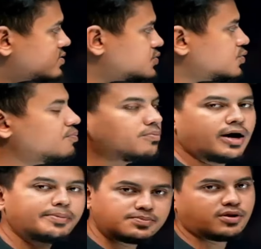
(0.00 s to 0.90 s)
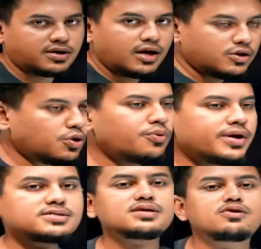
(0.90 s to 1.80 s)
is also a bit polar.
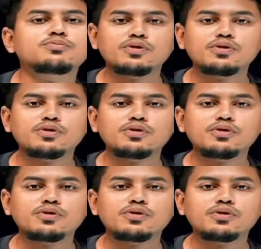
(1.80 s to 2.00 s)
Though it is a